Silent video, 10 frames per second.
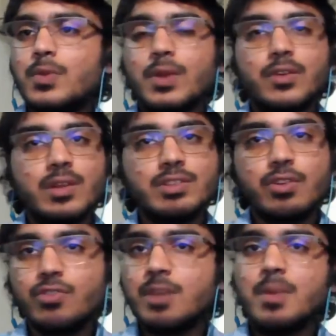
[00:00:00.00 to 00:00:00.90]
you can register a
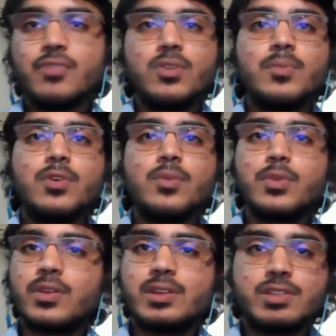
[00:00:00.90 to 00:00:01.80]
trademark from home, you
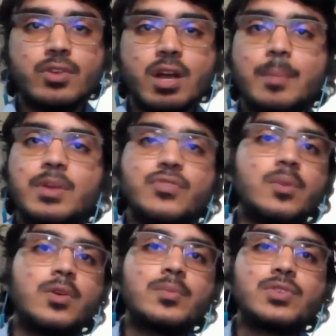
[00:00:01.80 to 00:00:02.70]
can register a company from home.